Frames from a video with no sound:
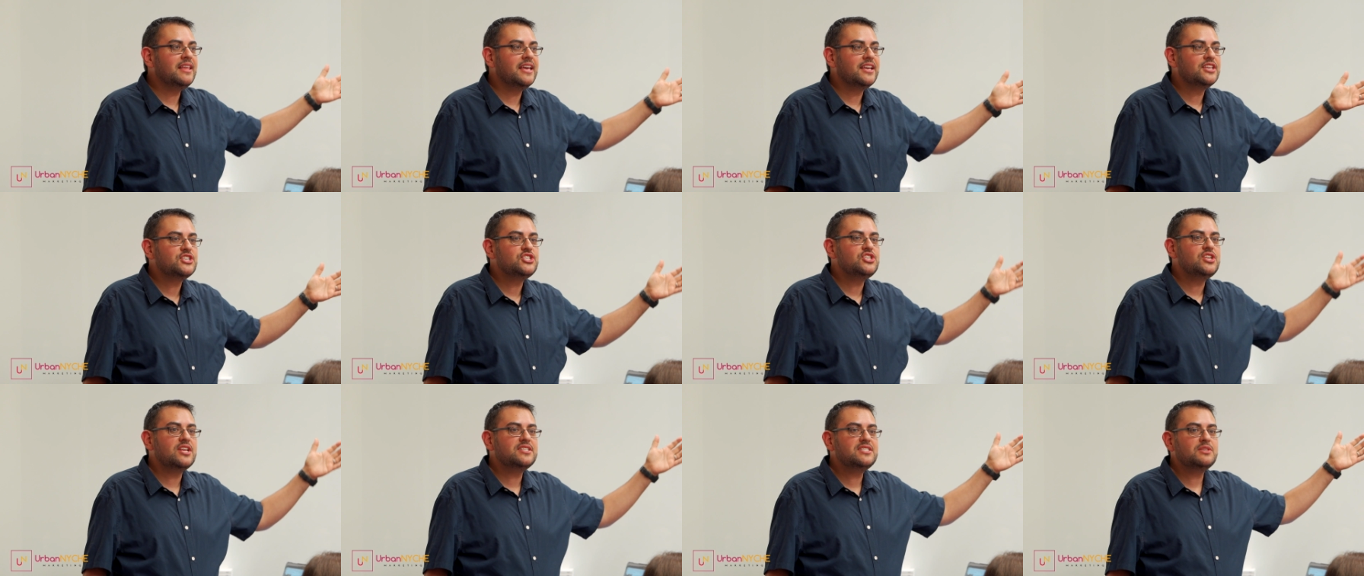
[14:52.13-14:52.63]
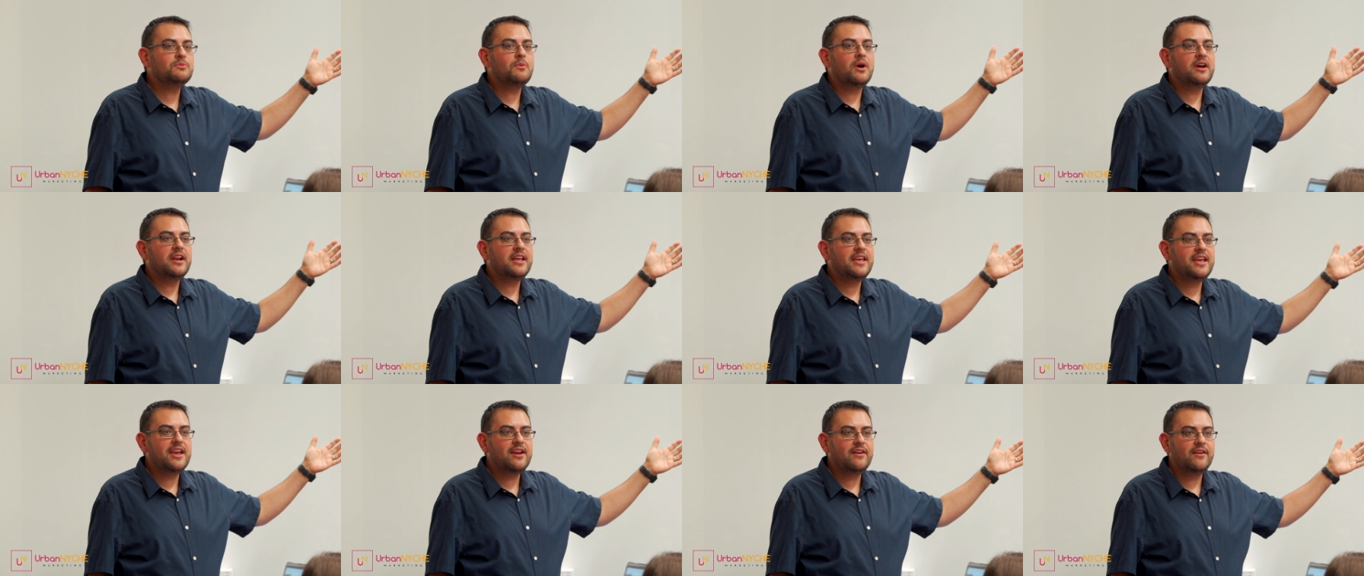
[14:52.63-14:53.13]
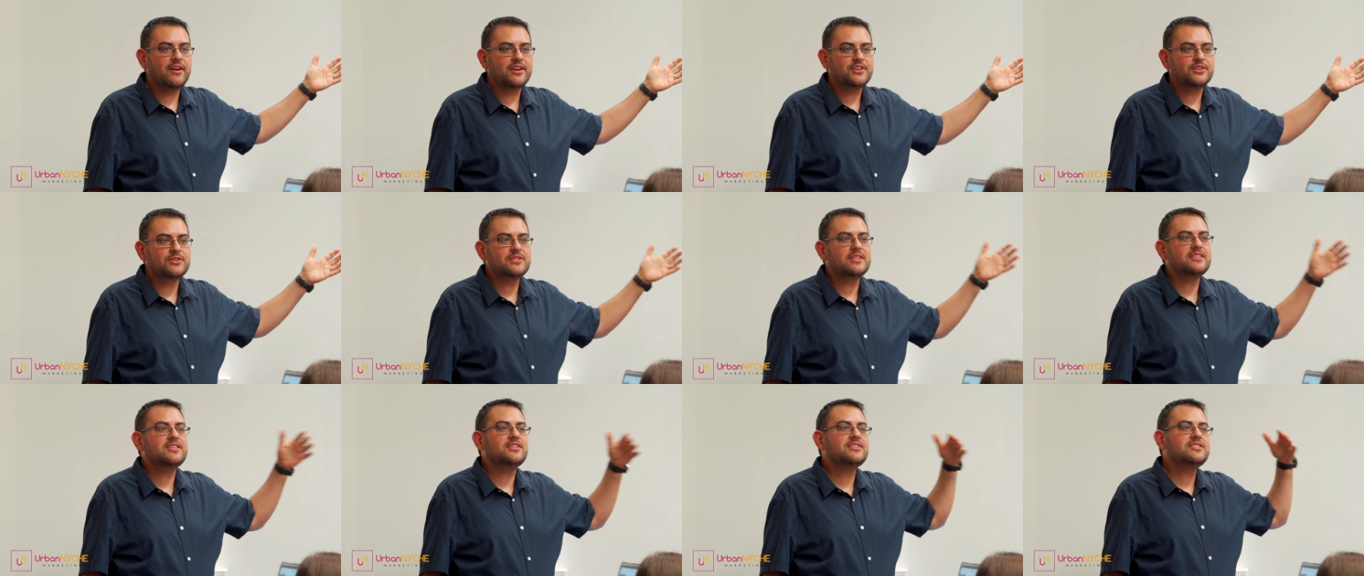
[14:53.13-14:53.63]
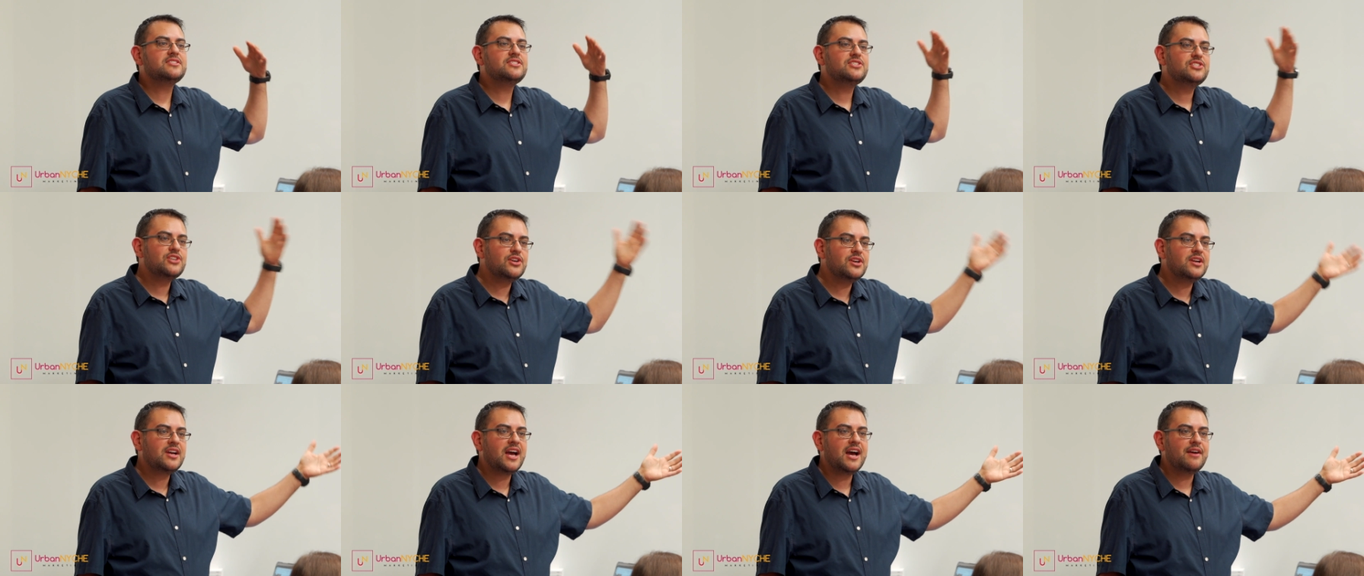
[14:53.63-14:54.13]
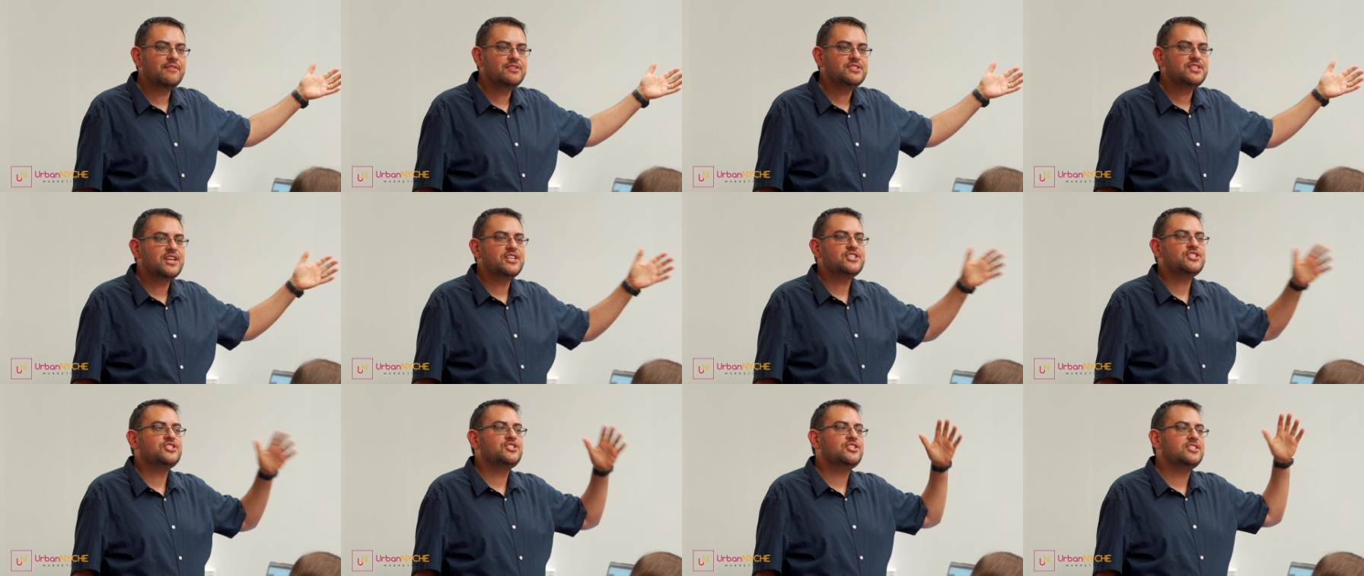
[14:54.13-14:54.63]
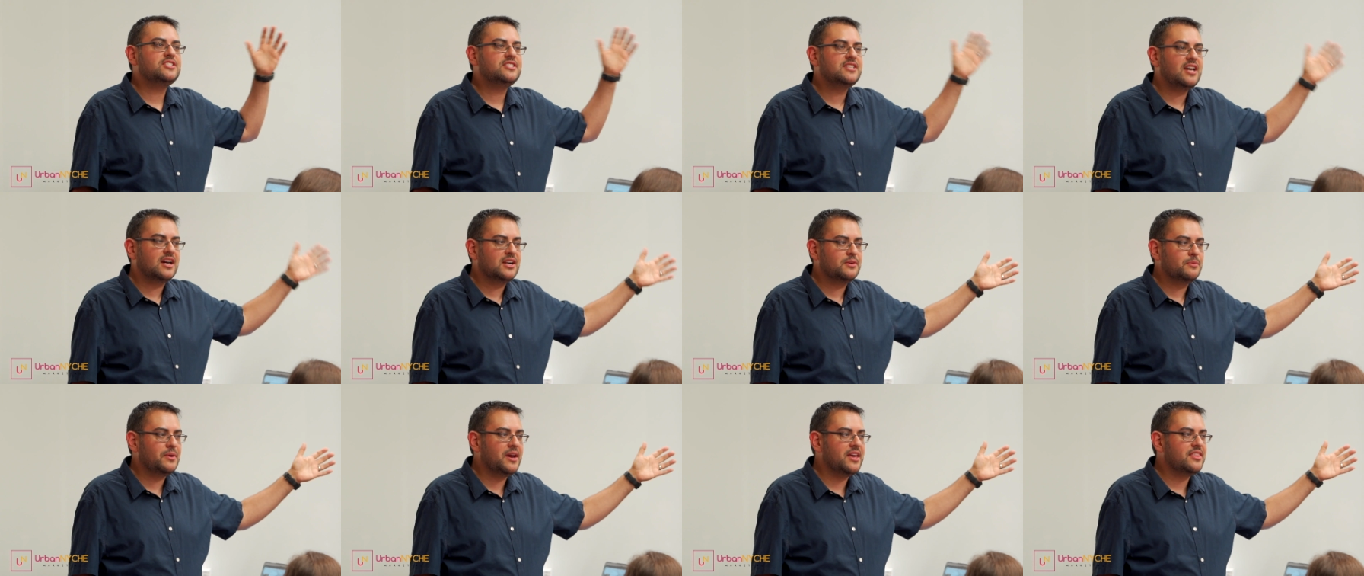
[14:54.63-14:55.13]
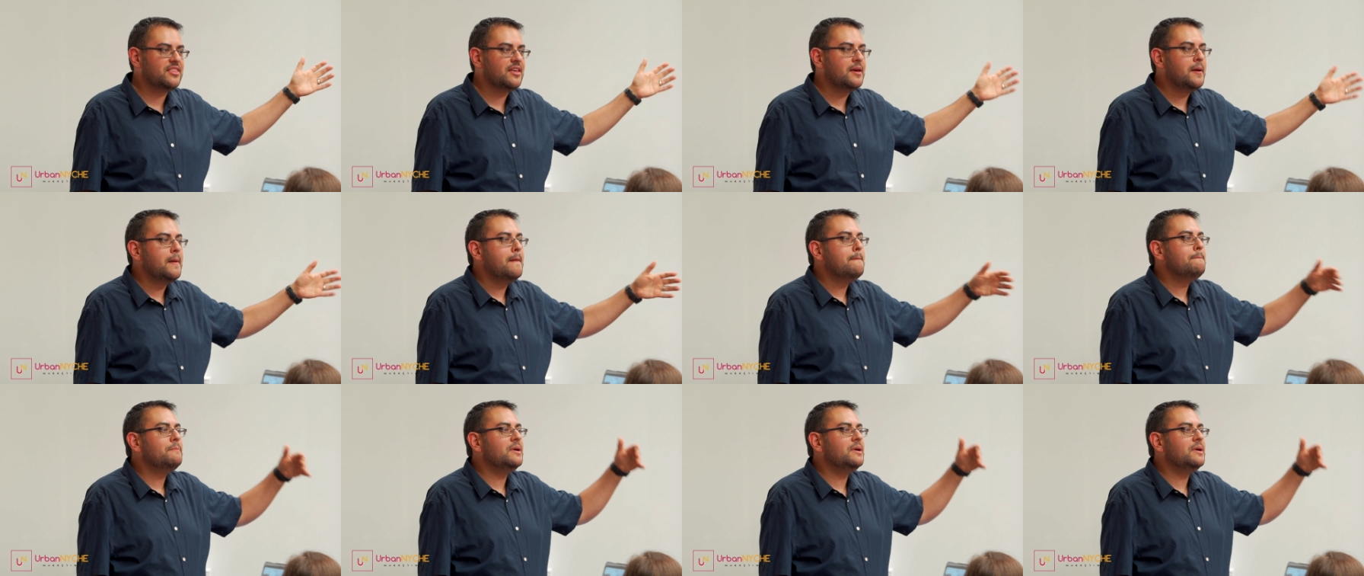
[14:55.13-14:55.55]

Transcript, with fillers: Like, she doesn't want to hear it. There's certain conversations she's done with,